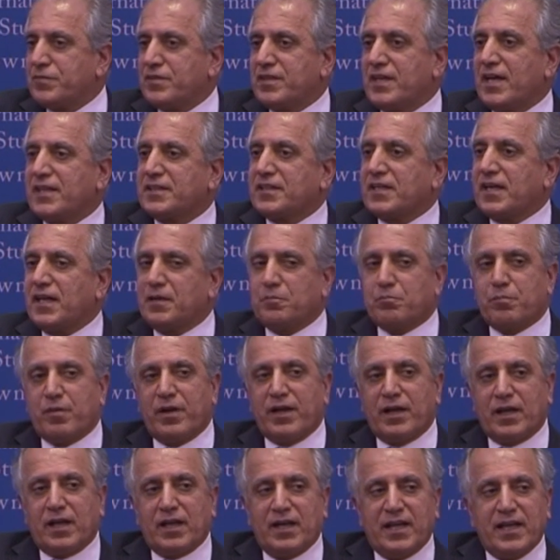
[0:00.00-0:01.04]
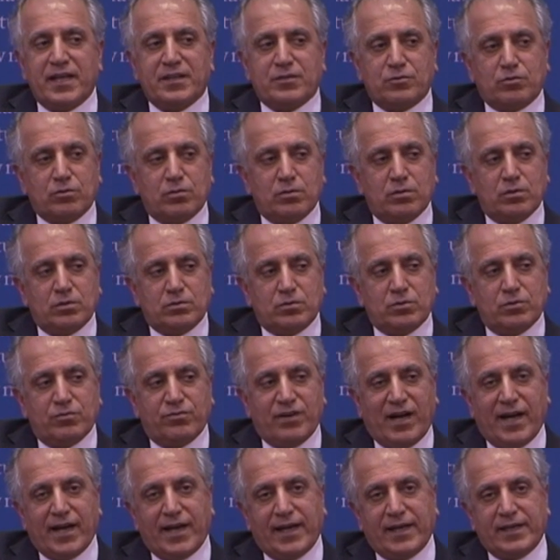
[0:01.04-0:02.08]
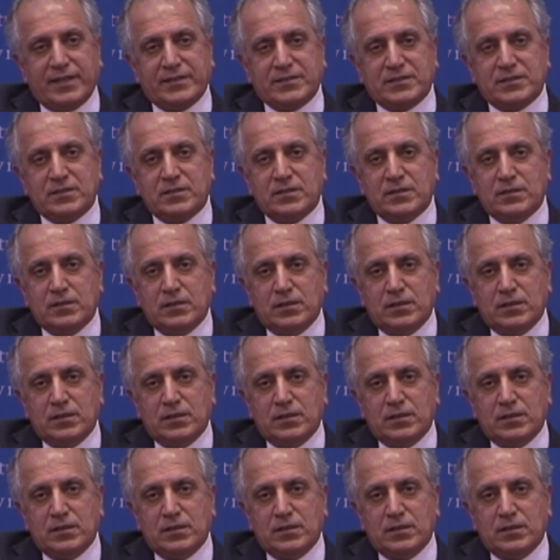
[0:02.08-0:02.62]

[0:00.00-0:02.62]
that can bring an end to violence.